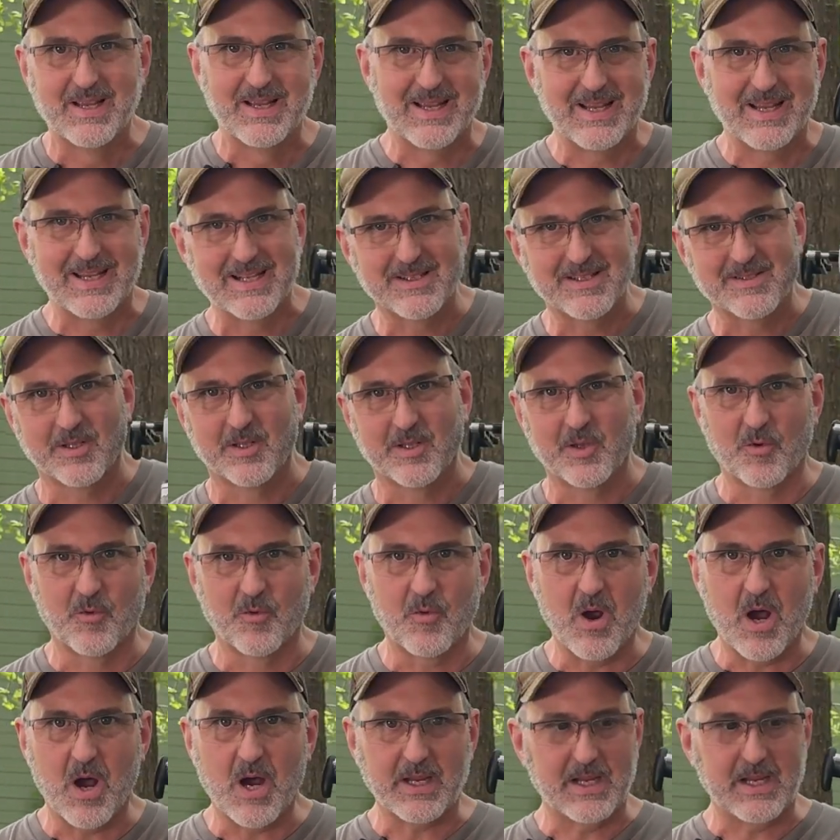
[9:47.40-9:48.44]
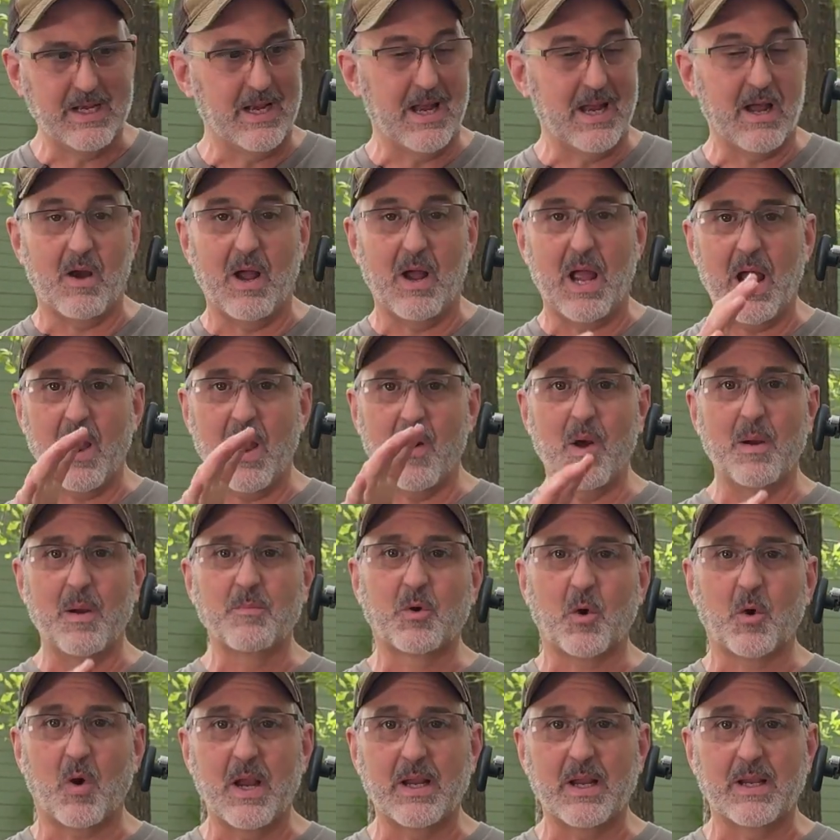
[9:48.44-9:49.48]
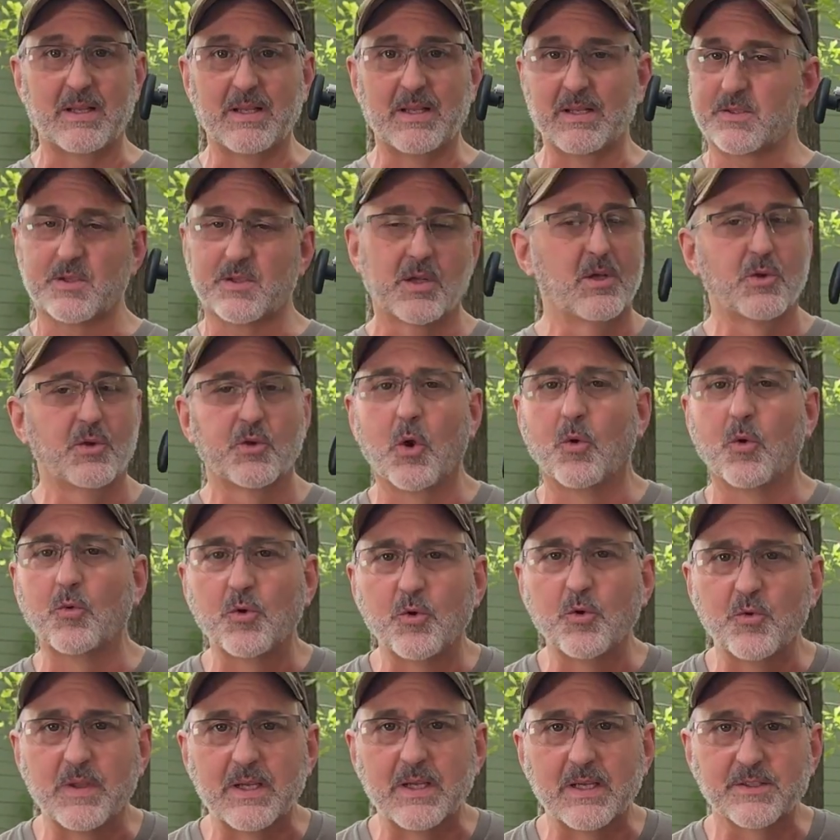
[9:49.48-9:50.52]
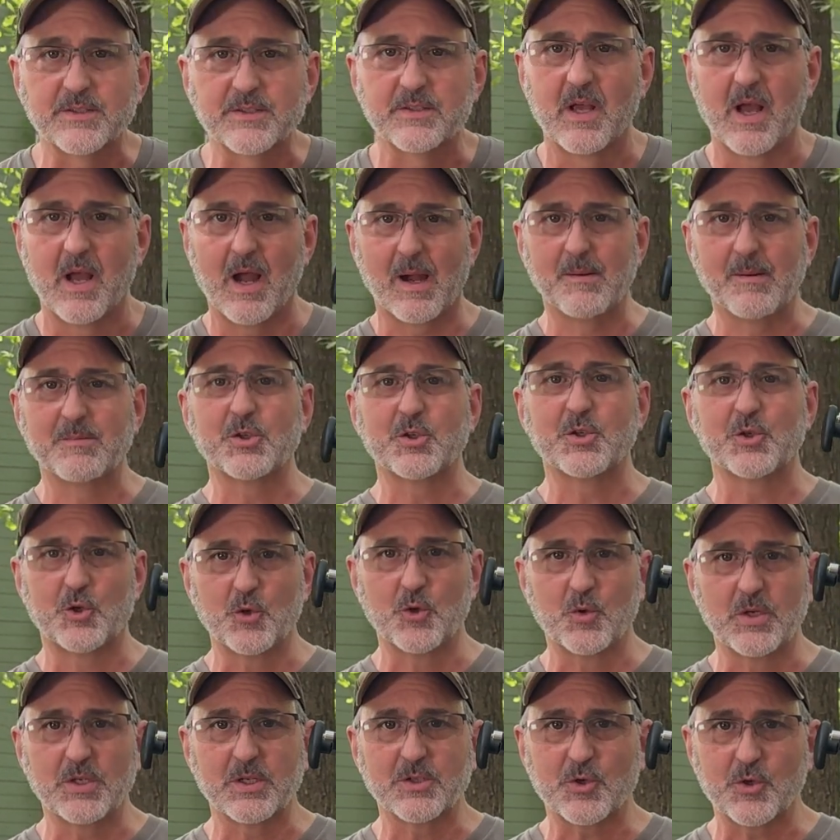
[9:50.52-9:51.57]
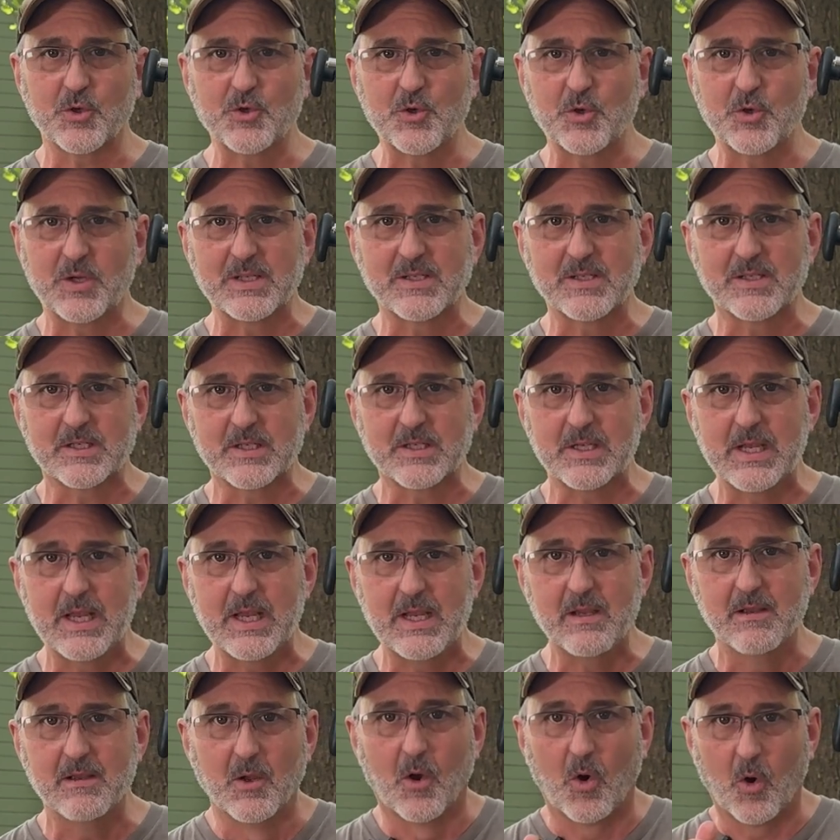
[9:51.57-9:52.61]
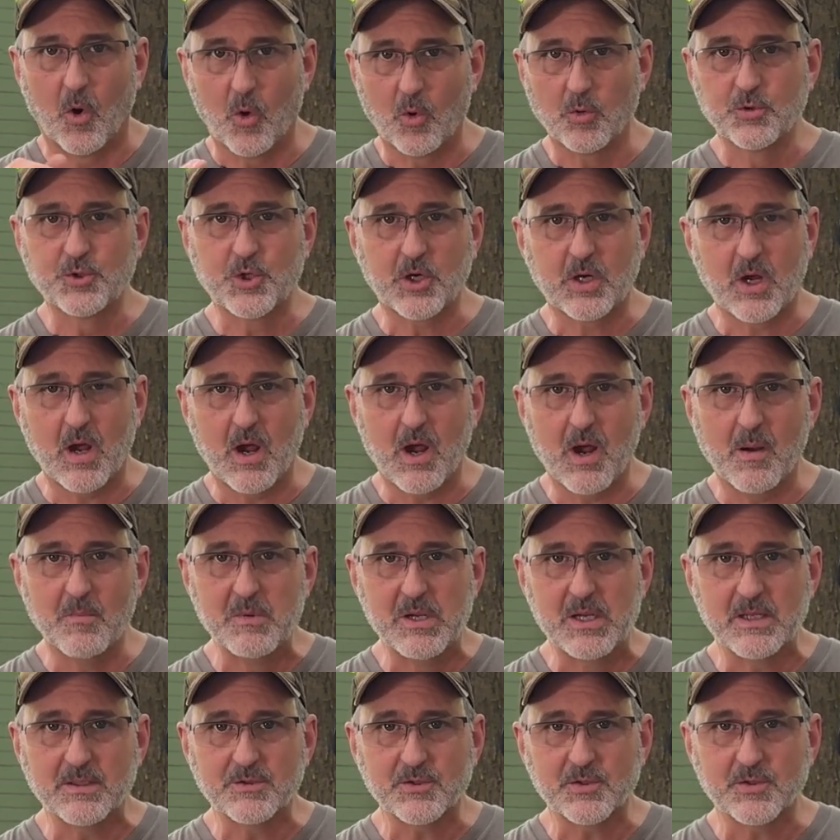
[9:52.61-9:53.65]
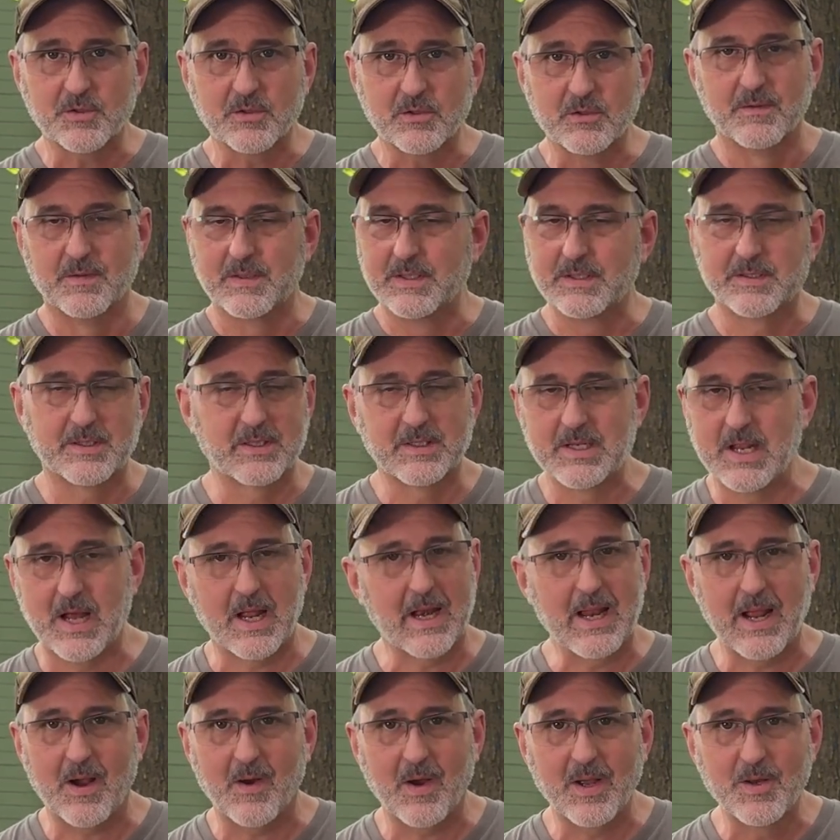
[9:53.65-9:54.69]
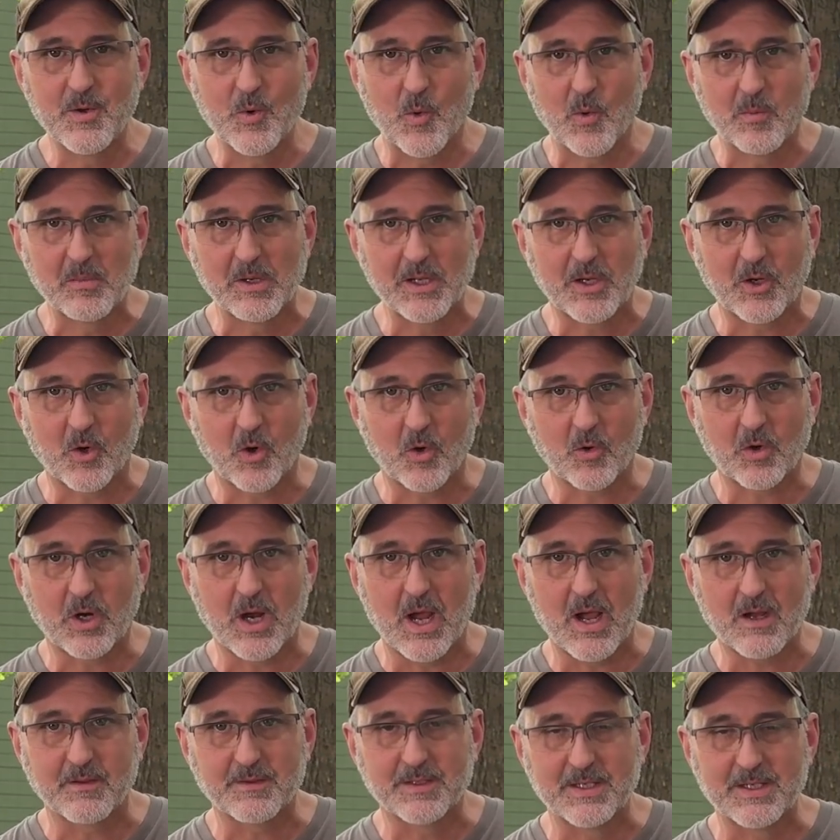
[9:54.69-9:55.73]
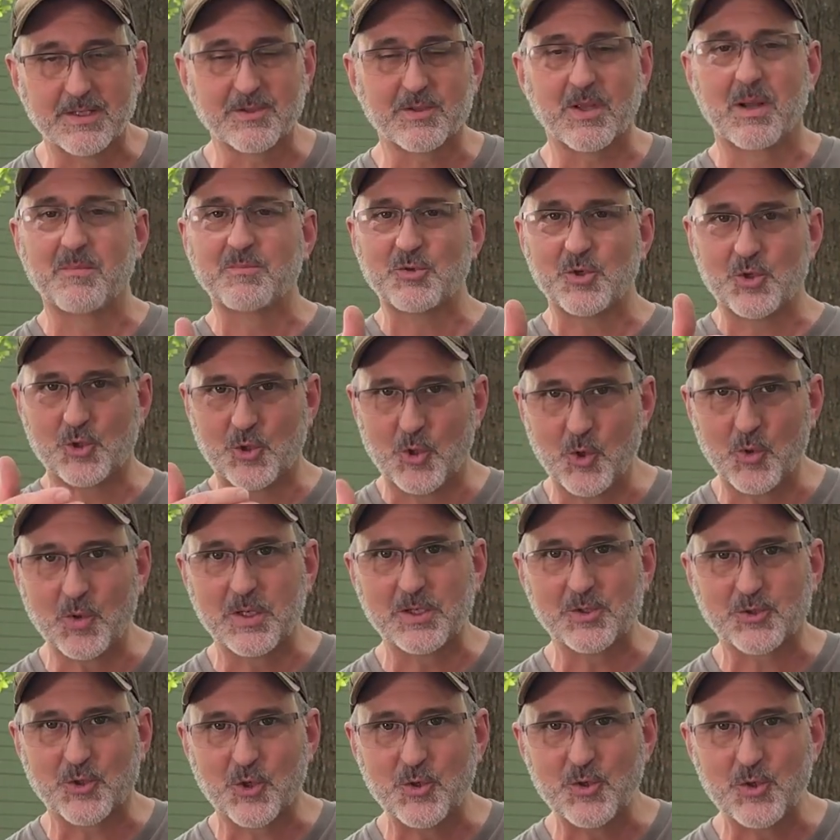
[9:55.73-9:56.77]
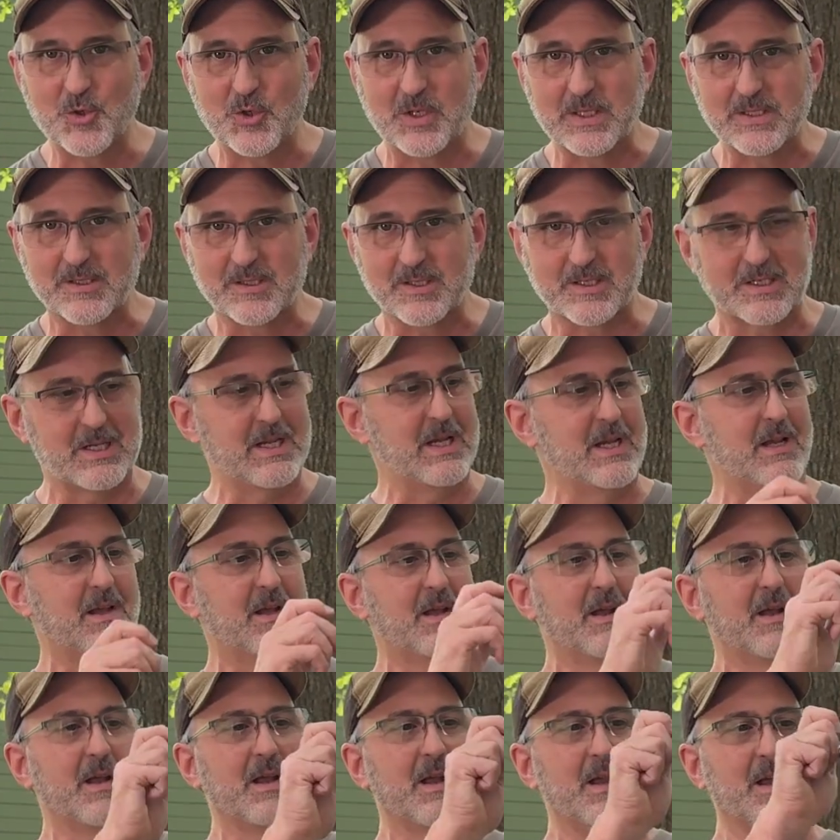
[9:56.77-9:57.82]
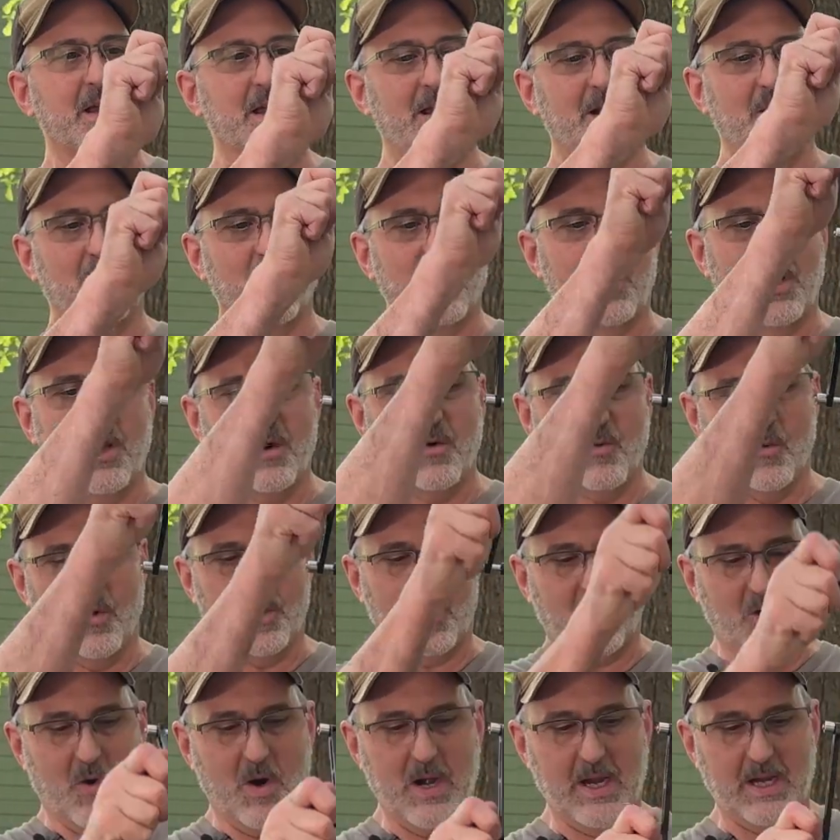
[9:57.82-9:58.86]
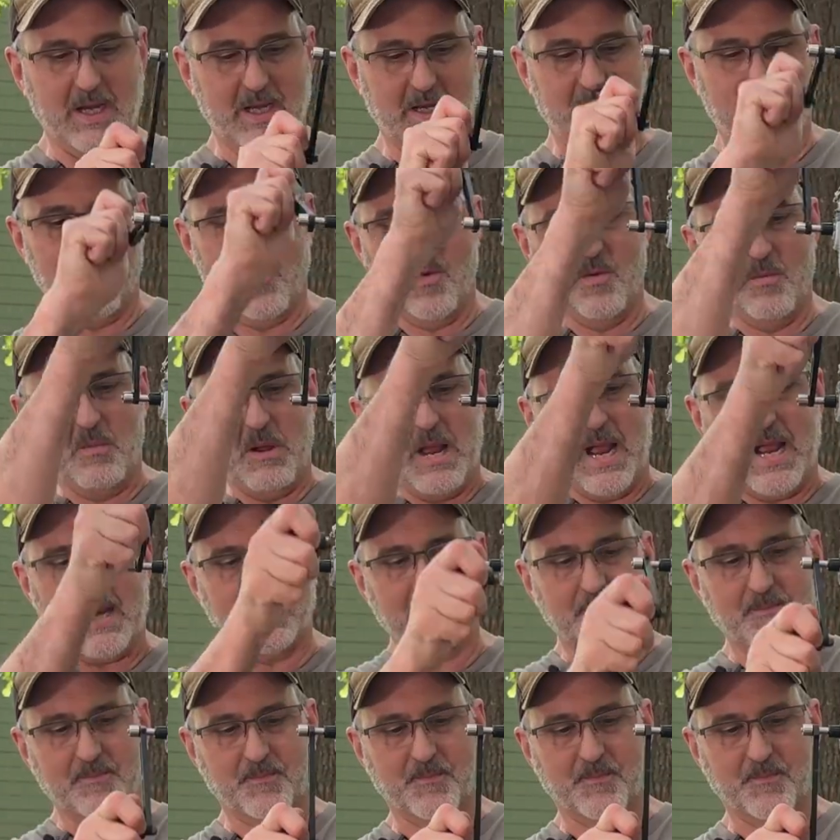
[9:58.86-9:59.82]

It gets a little rocky. Now, how I'm cranking this, don't do this. I'm just doing it so you can see. Hold your comments. This is not how I normally cock this. I'm just doing it so you can see. Here we go, we're cranking it on back.